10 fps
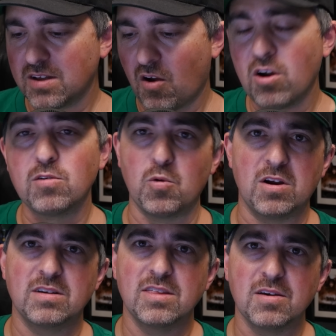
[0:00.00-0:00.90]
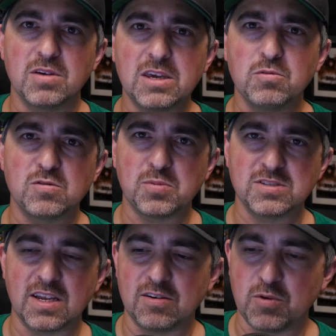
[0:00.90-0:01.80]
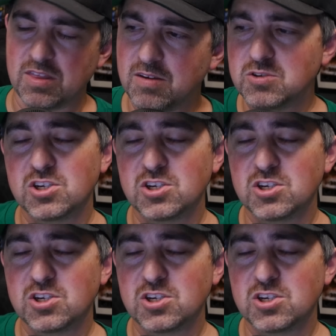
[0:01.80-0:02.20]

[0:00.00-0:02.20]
artwork that he was presented with. He was